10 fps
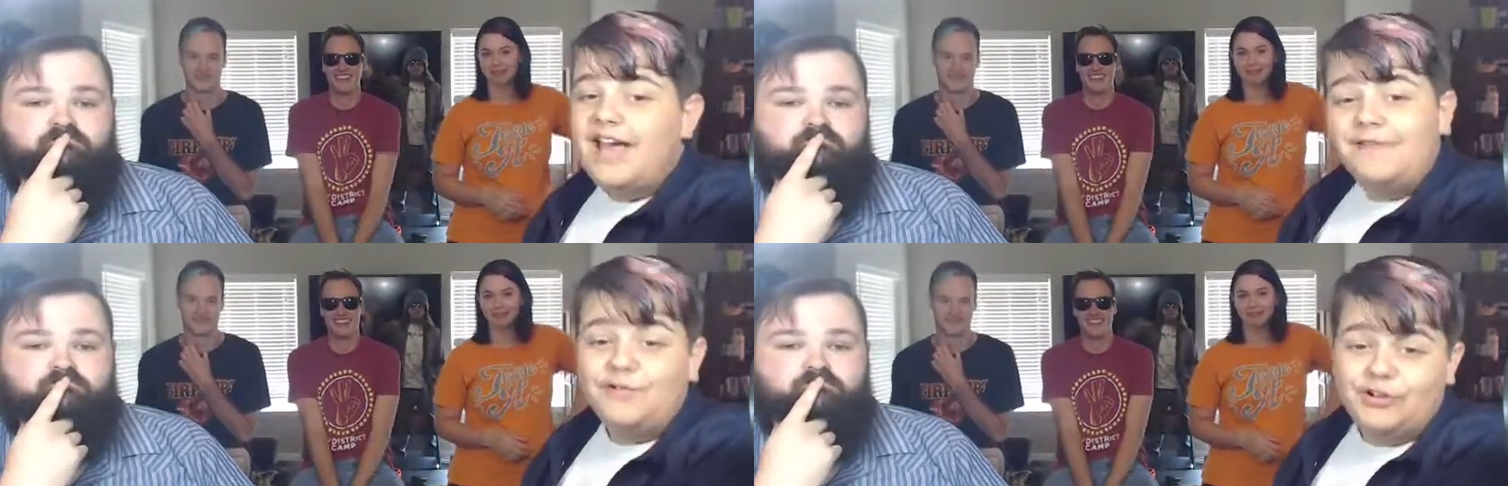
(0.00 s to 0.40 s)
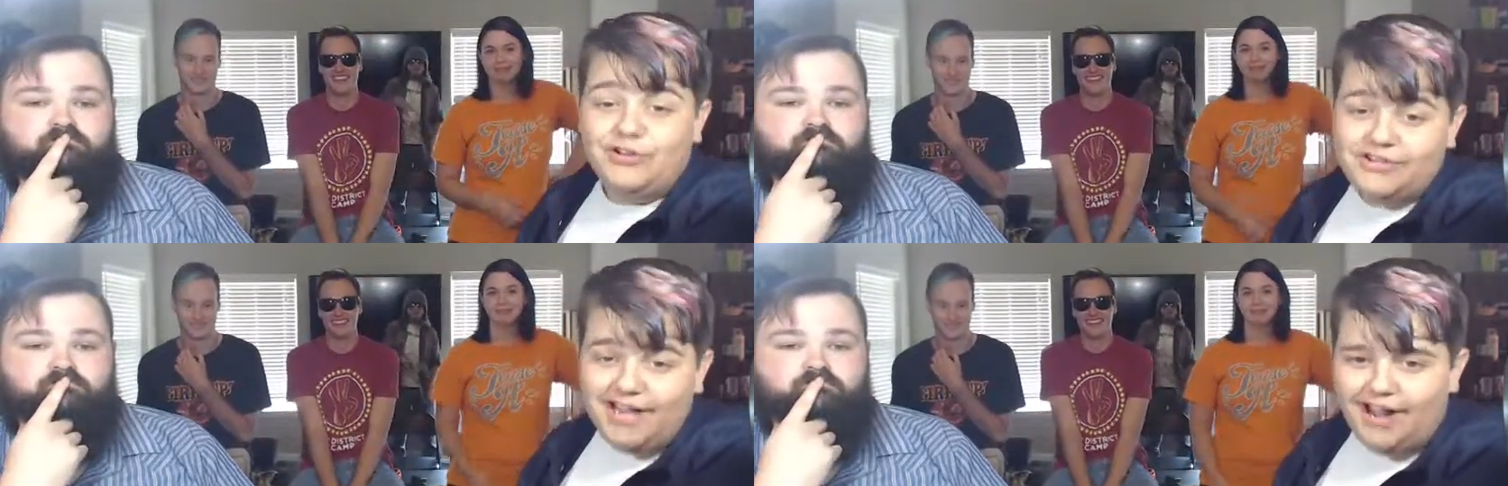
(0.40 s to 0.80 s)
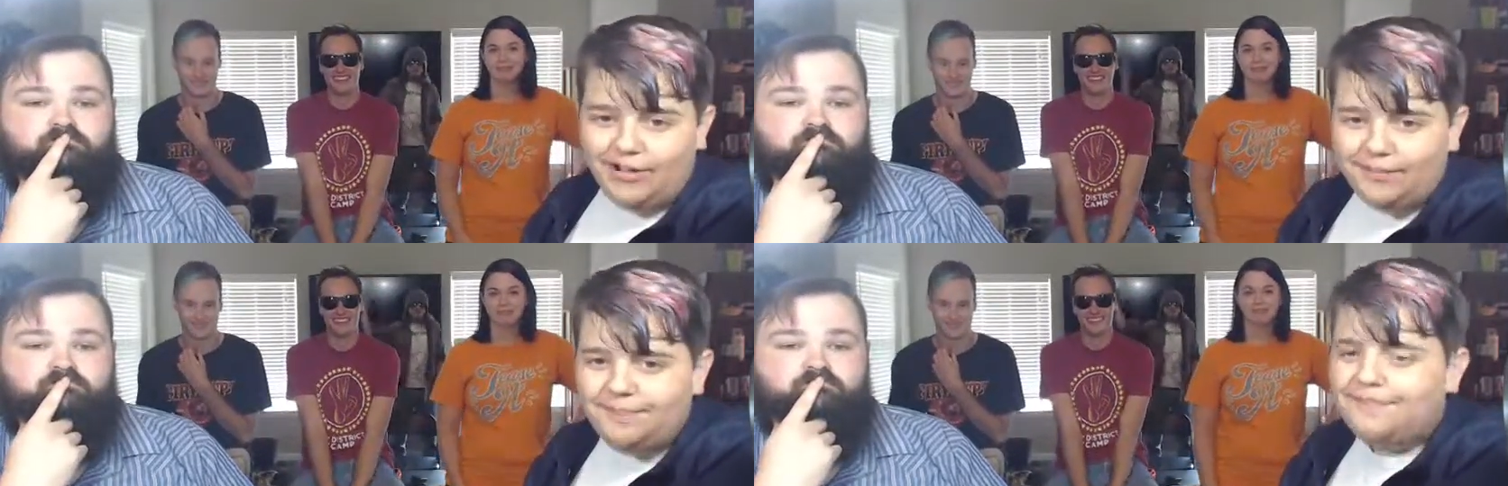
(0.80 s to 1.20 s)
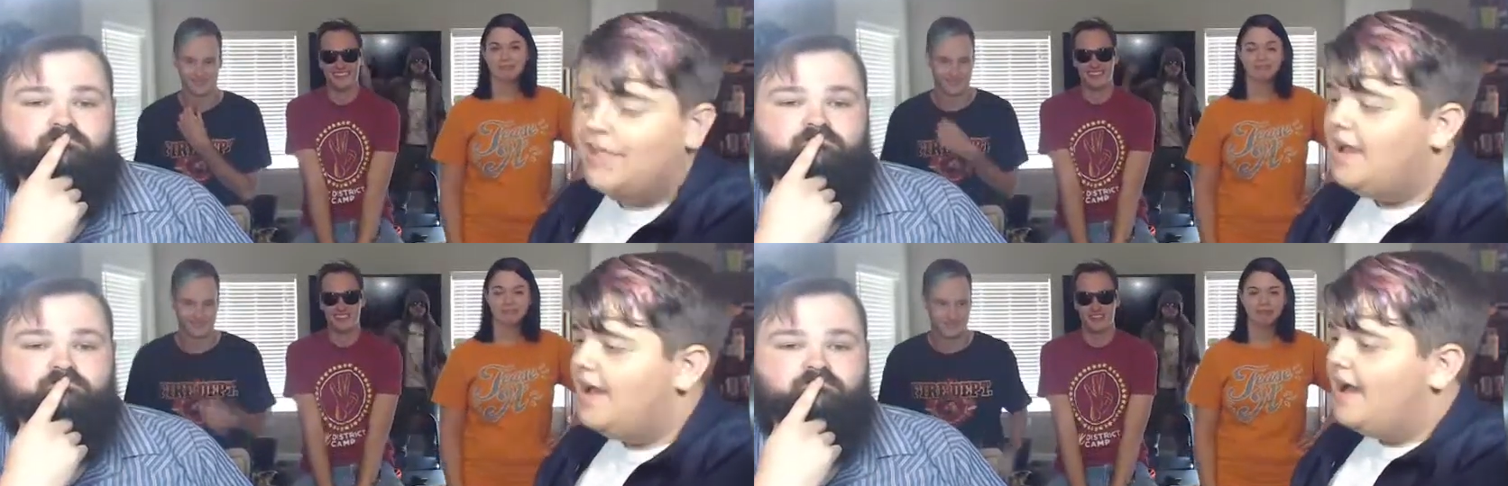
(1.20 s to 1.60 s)
Speaker 1: if you couldn't tell.
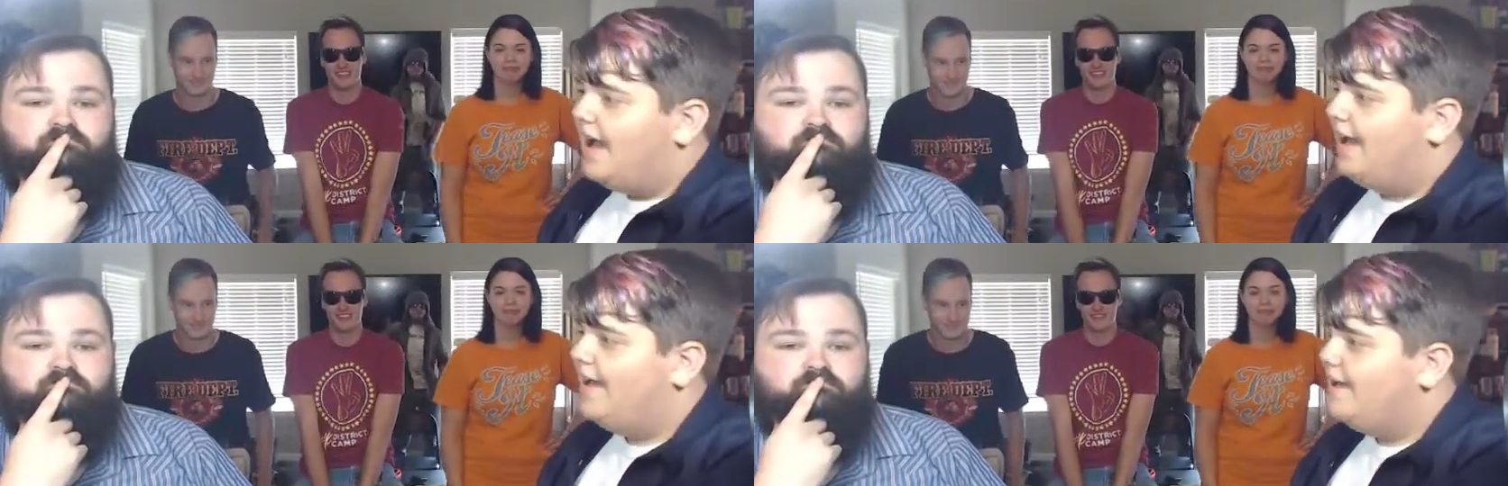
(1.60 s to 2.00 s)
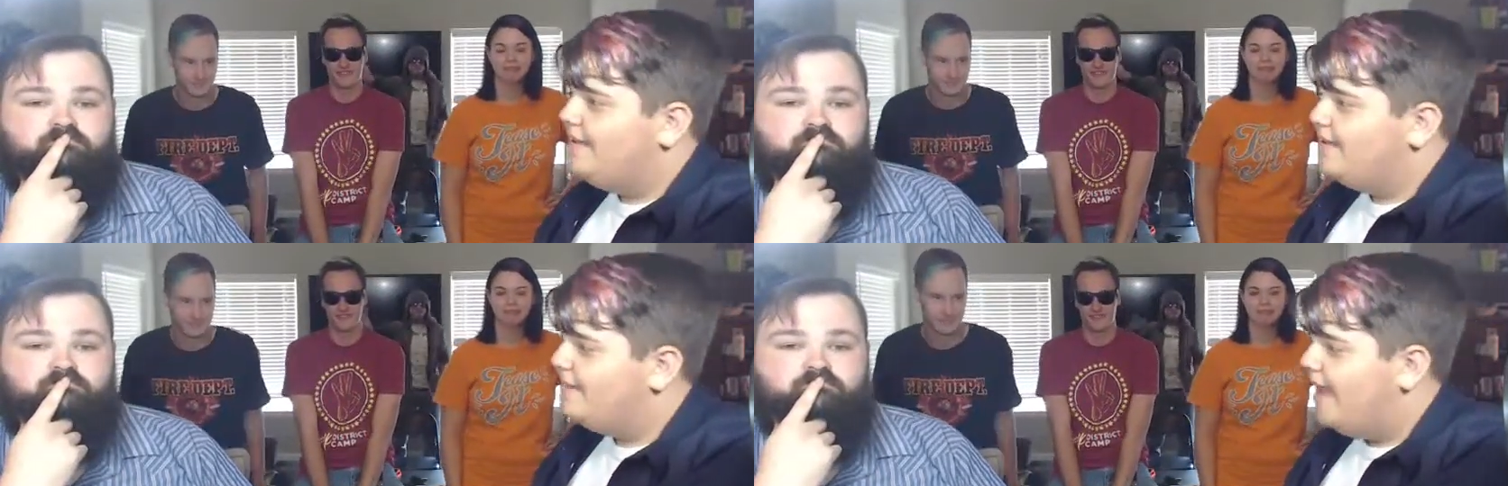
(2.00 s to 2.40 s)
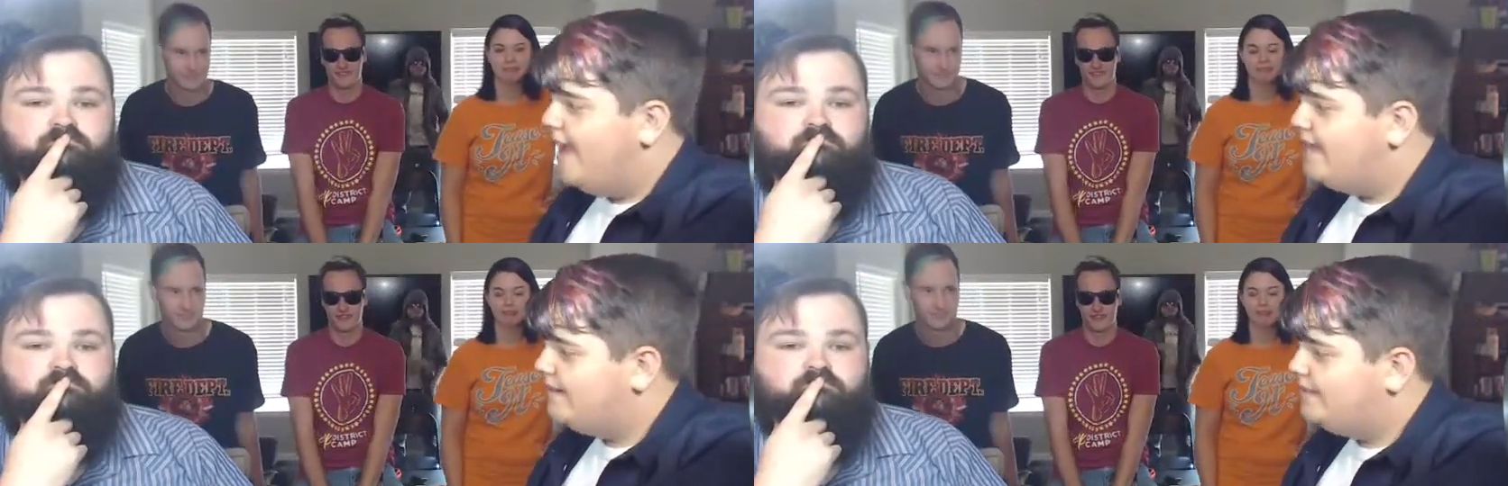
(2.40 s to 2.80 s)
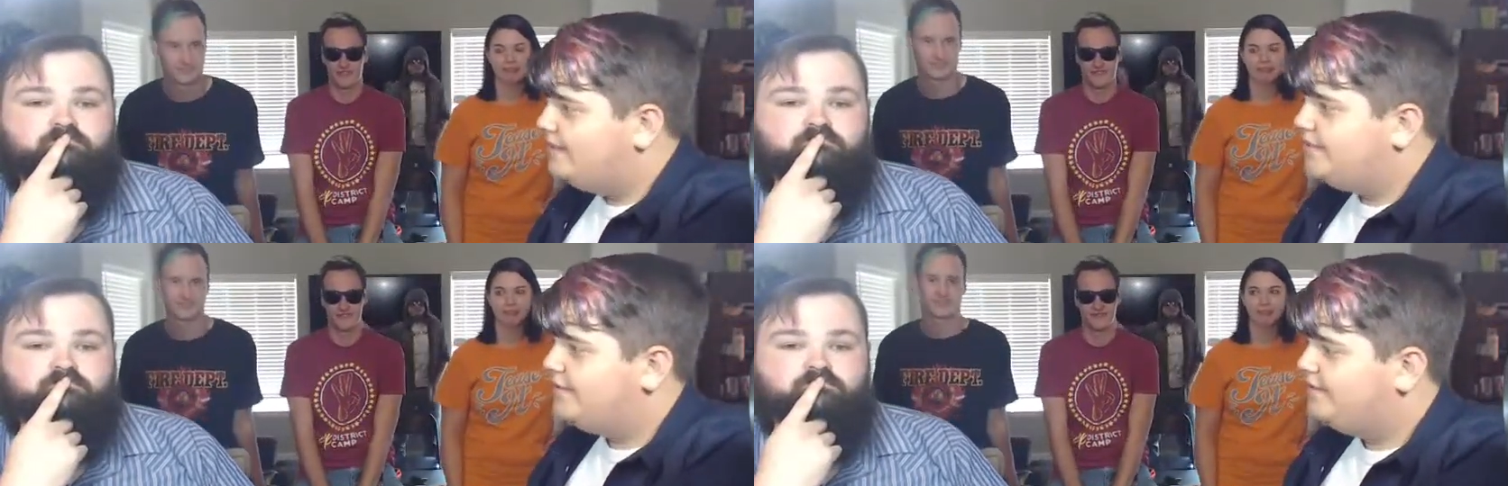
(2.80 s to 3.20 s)
Uh, and
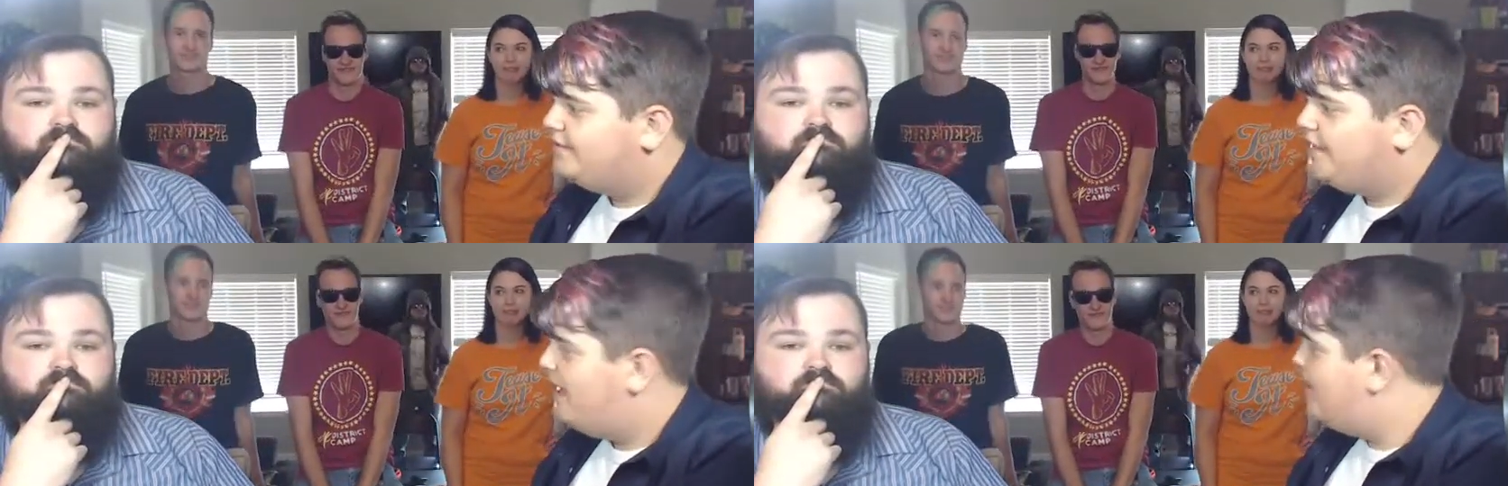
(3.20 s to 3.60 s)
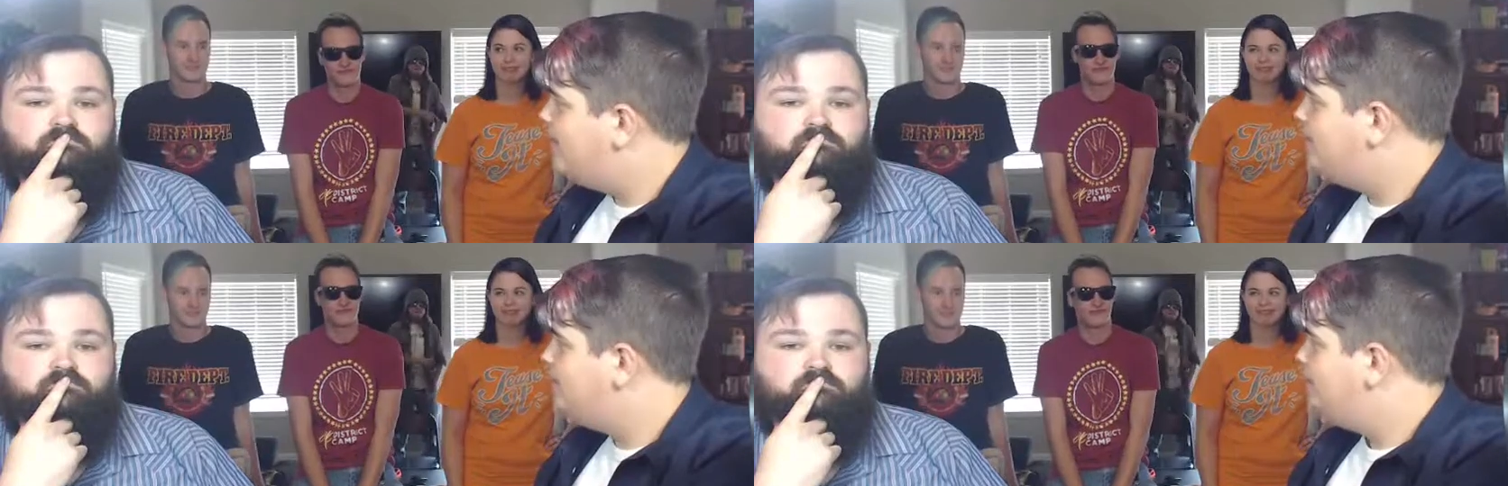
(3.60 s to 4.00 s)
uh,